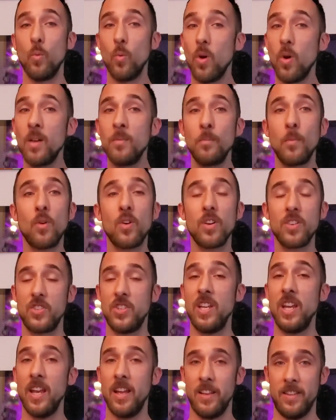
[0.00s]
one more
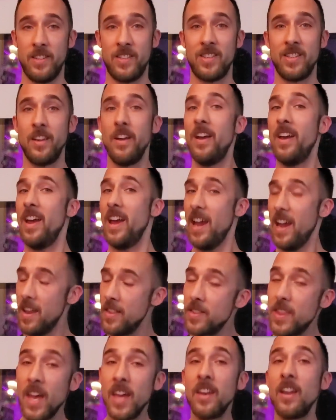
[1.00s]
chance
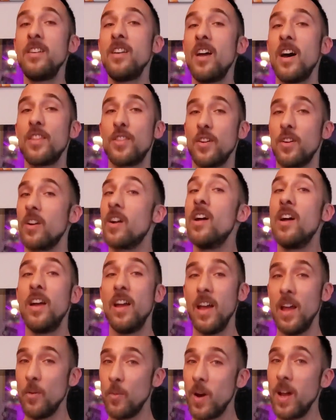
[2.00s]
and then another.
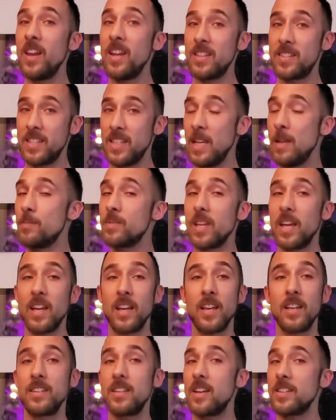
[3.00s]
And when it seems
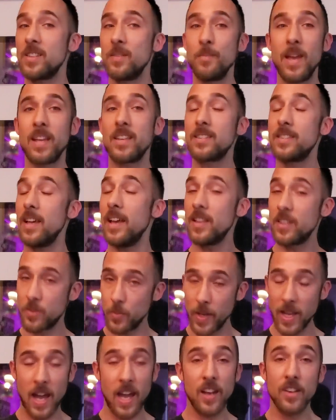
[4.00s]
like it doesn't make
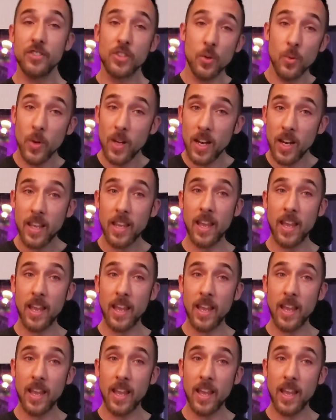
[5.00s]
sense, we got to do it